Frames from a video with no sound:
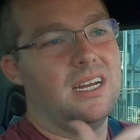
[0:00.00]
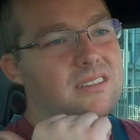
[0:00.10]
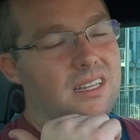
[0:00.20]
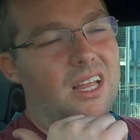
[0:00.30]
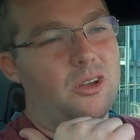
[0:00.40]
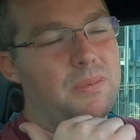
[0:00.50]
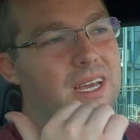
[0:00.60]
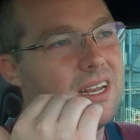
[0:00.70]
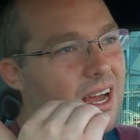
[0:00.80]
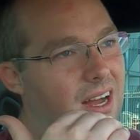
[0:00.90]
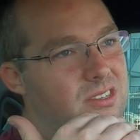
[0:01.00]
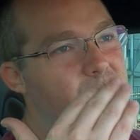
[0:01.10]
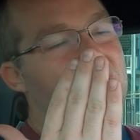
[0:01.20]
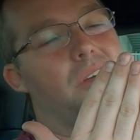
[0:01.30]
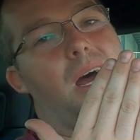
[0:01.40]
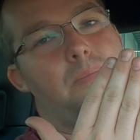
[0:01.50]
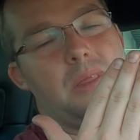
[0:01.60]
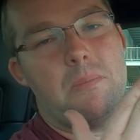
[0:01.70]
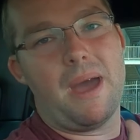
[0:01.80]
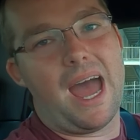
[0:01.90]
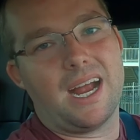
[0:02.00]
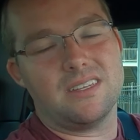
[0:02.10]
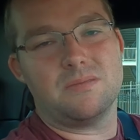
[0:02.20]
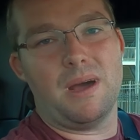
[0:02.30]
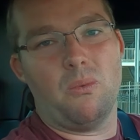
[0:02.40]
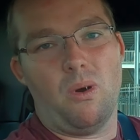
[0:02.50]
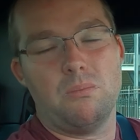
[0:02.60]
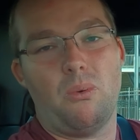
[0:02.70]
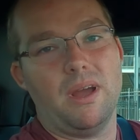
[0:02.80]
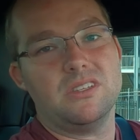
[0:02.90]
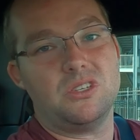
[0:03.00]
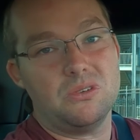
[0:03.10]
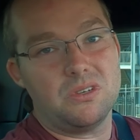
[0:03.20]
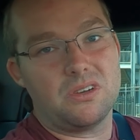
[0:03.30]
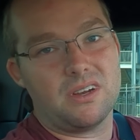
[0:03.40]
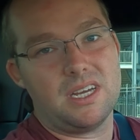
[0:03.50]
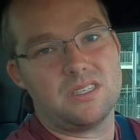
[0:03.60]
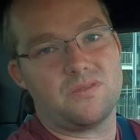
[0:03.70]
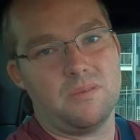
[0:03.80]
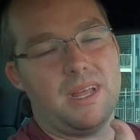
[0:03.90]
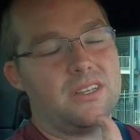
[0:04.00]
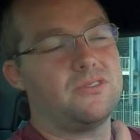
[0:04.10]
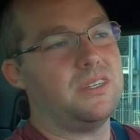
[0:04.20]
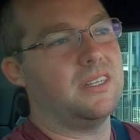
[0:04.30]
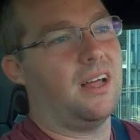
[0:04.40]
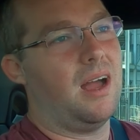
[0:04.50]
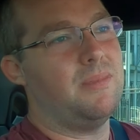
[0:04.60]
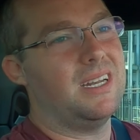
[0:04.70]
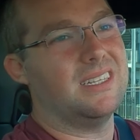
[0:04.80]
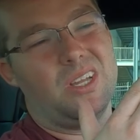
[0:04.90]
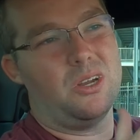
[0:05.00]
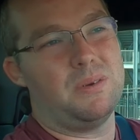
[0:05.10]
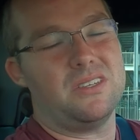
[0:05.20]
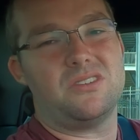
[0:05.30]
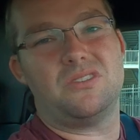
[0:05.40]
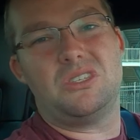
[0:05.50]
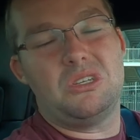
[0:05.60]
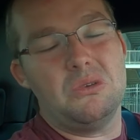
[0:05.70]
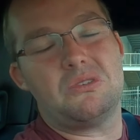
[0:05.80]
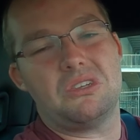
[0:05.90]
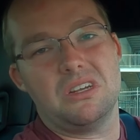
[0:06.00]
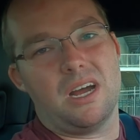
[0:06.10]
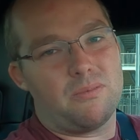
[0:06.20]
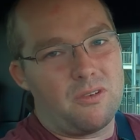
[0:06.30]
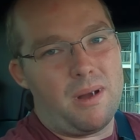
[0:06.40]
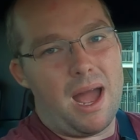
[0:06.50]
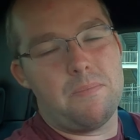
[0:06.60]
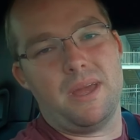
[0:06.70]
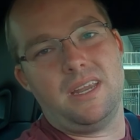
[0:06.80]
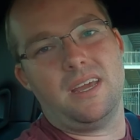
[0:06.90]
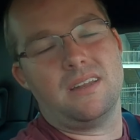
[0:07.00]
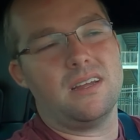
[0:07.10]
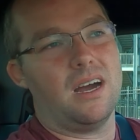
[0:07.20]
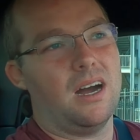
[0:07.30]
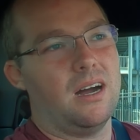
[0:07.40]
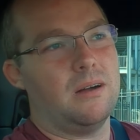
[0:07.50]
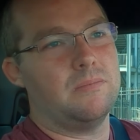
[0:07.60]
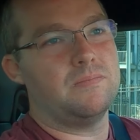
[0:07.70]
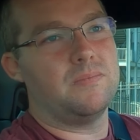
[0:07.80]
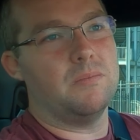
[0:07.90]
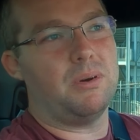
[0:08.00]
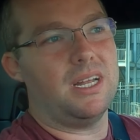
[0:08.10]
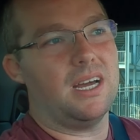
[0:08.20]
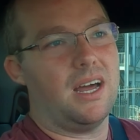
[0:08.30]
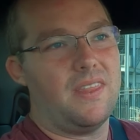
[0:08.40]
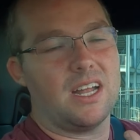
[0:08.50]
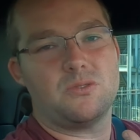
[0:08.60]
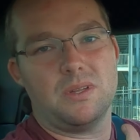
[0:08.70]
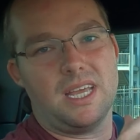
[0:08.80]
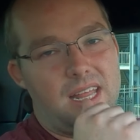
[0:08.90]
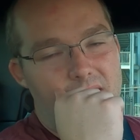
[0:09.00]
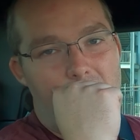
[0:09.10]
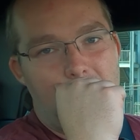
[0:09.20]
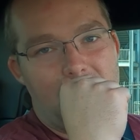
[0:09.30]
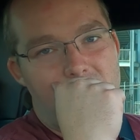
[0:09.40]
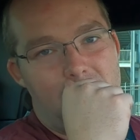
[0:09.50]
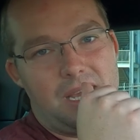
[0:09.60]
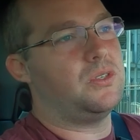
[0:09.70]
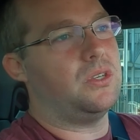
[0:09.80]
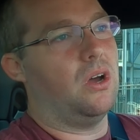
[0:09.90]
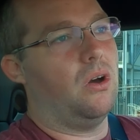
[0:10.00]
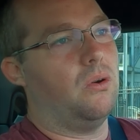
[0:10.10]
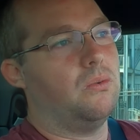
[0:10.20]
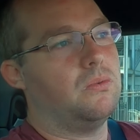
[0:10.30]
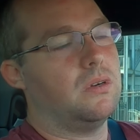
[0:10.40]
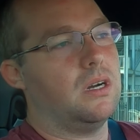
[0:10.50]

It's a little bit stood up in the back. It's about 1.2 degrees from that street alignment. A little bit too stood up for my opinion, but that's what they ended up giving me, so